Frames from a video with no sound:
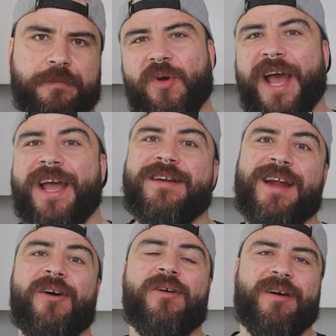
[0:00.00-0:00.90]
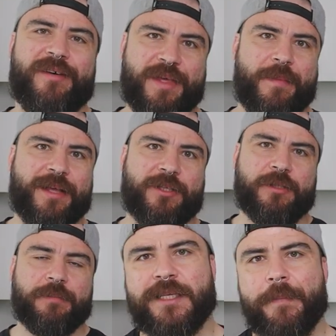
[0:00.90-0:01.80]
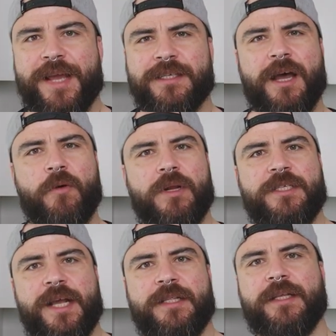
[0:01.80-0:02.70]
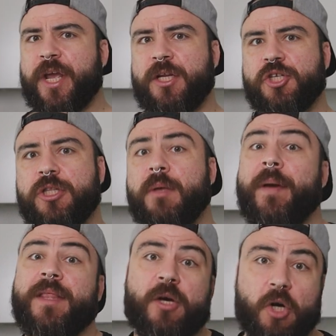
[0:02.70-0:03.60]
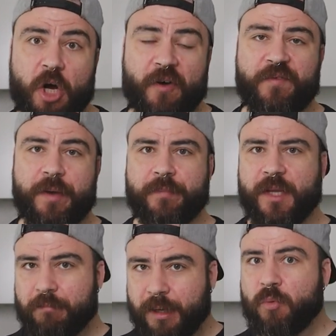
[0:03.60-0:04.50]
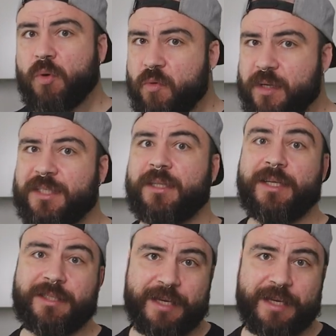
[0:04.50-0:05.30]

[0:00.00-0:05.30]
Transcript: Okay, now the method. As a base, I will take the technique I have already posted here on YouTube